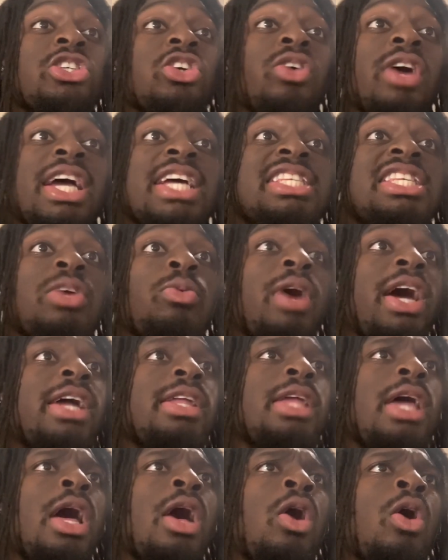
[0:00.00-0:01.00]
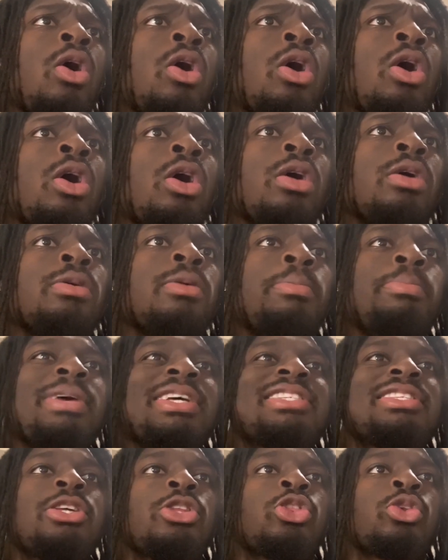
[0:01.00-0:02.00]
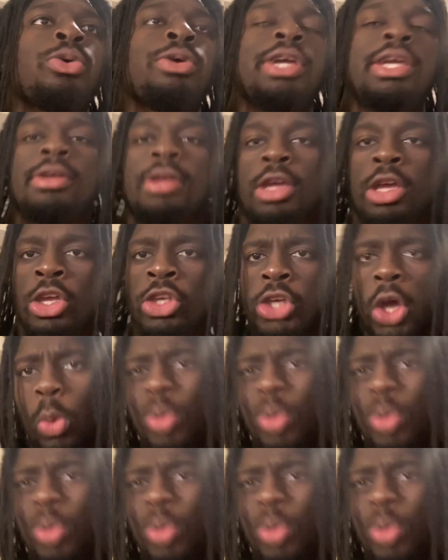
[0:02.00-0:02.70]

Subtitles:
crazy right now. Mr. Three. Yo,